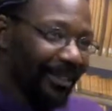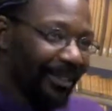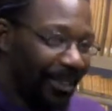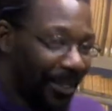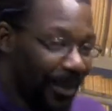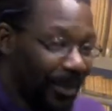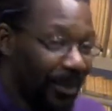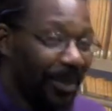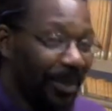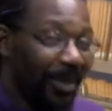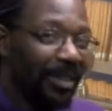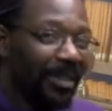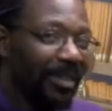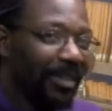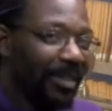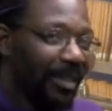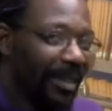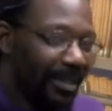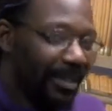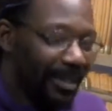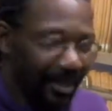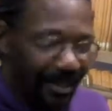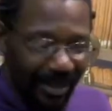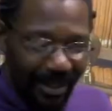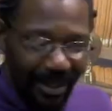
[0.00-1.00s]
Who wants a
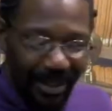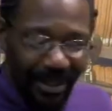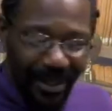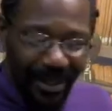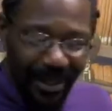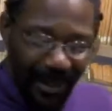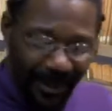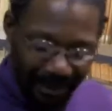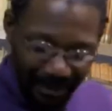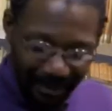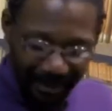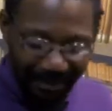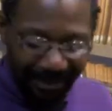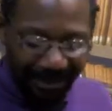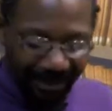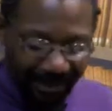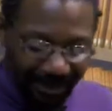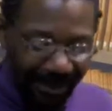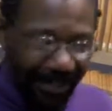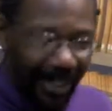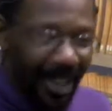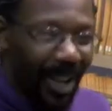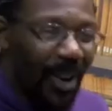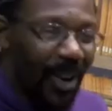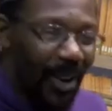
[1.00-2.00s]
session zero?
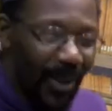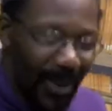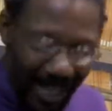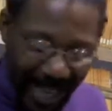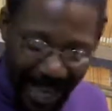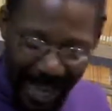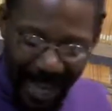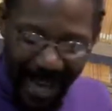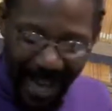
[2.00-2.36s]
Oh yeah,